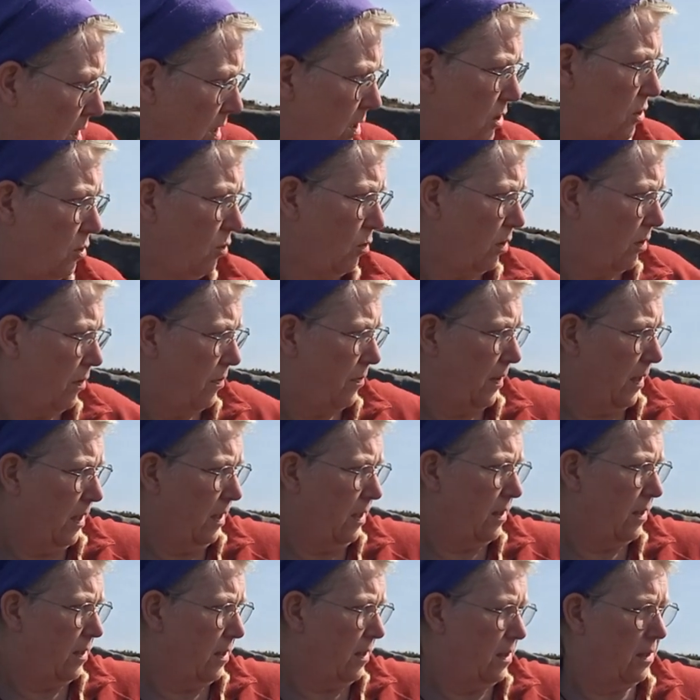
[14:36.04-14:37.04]
sort of
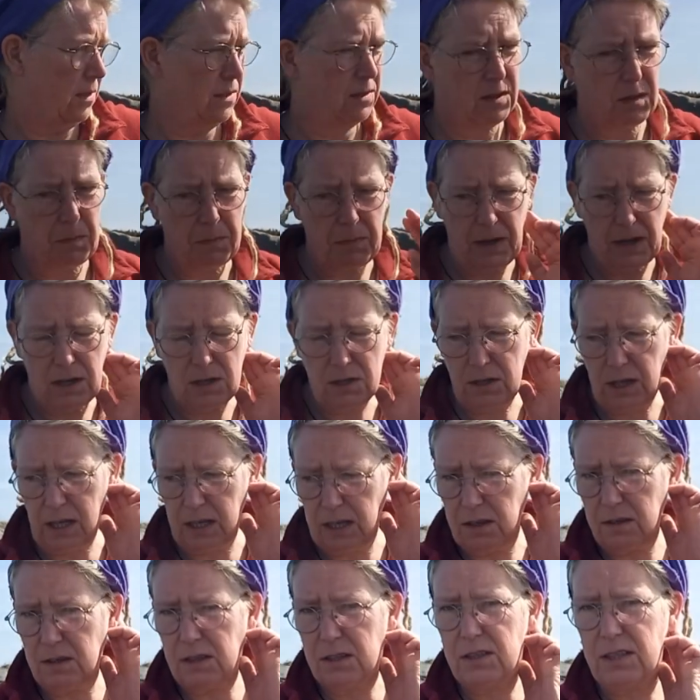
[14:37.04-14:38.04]
filled the, the backside
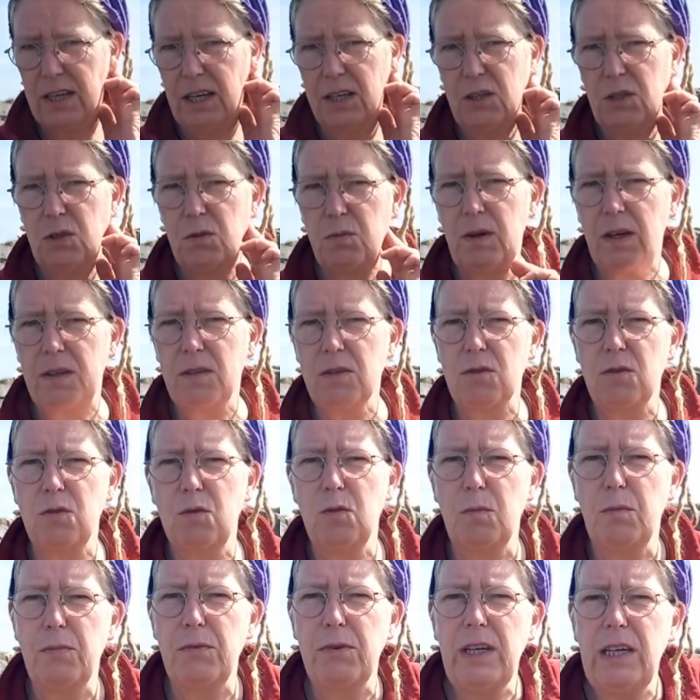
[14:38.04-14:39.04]
of the tent where there's no
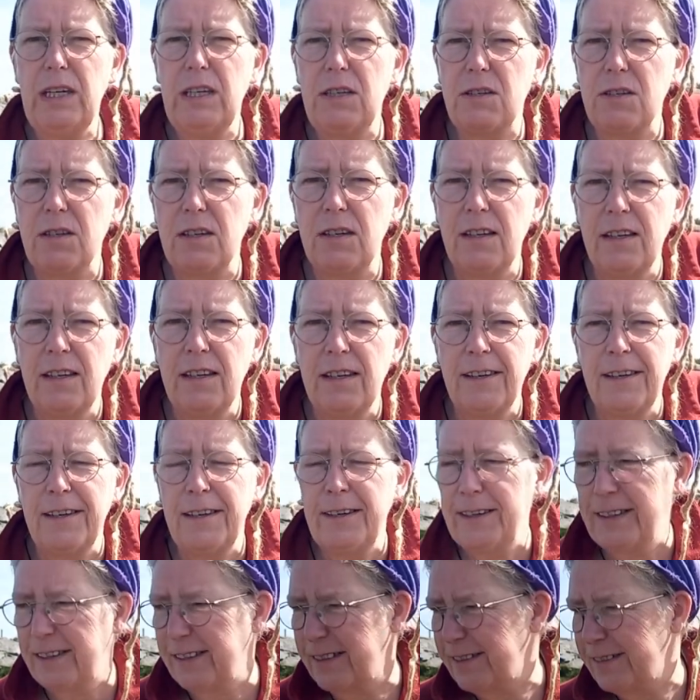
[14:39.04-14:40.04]
breeze.
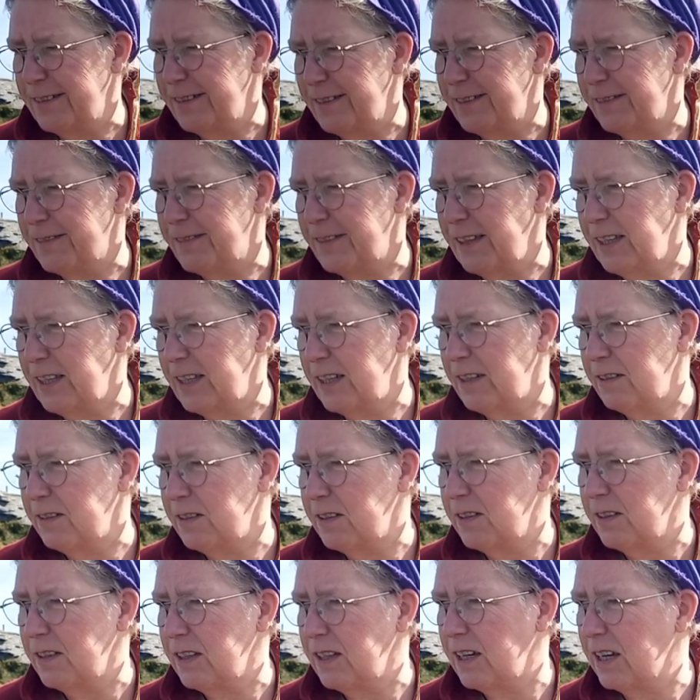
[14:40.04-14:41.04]
Uh, I think you're,
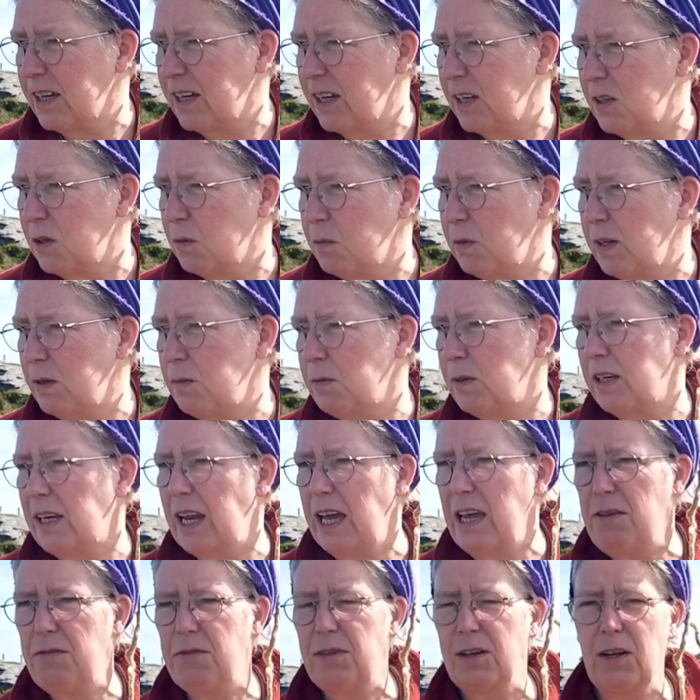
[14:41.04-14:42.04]
you're getting away with
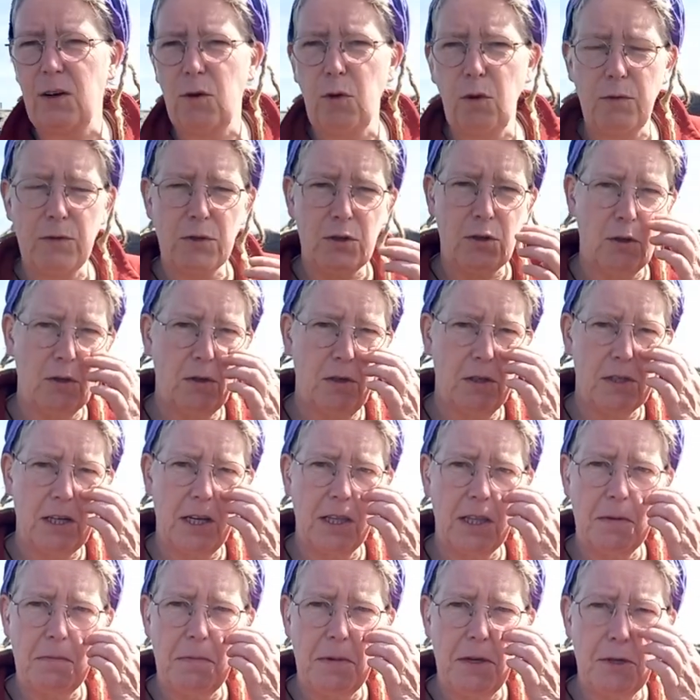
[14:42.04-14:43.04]
life and then all of a sudden it's
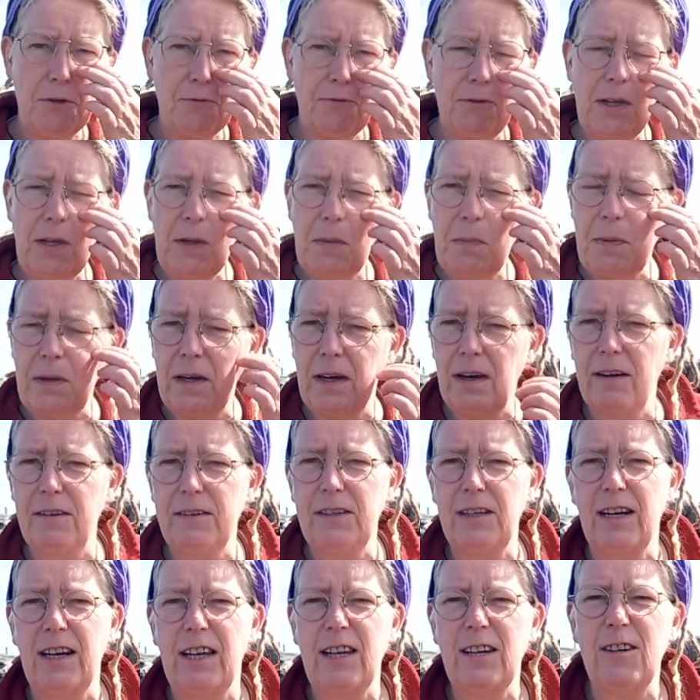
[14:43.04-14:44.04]
like the midge reappear and
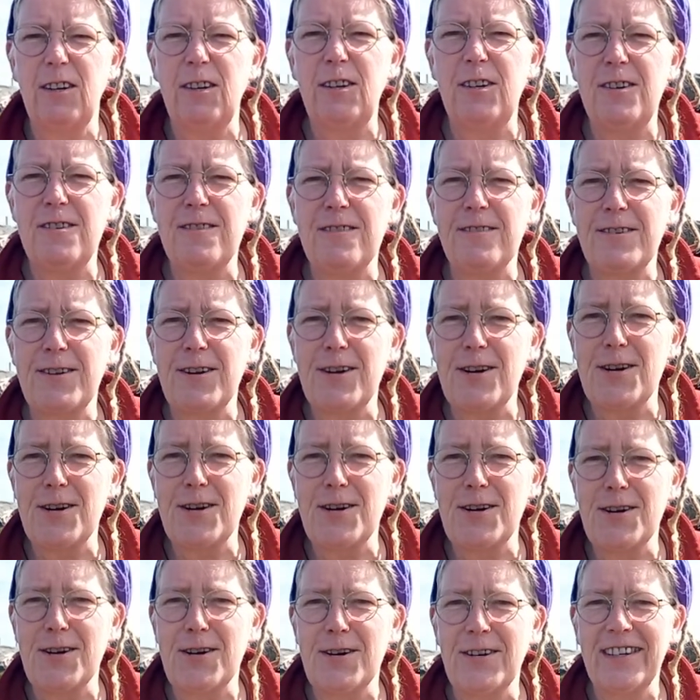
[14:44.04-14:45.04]
you're like, oh
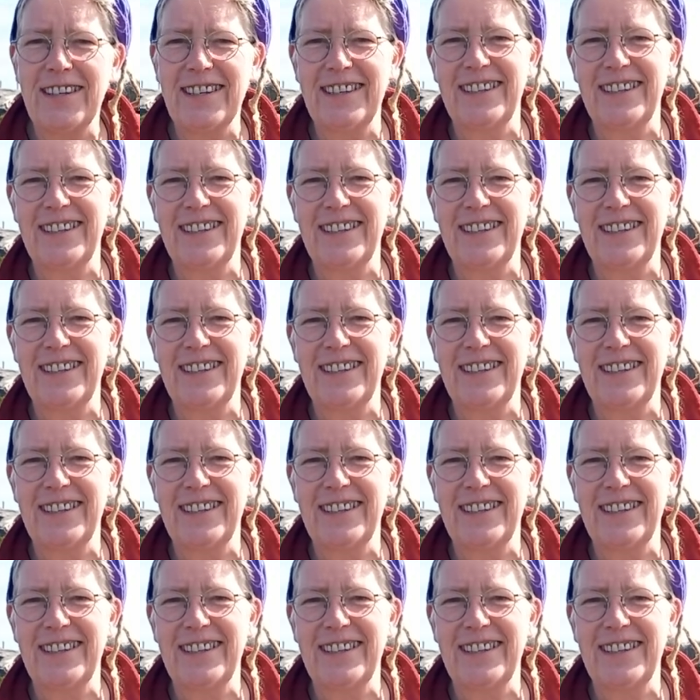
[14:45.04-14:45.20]
no.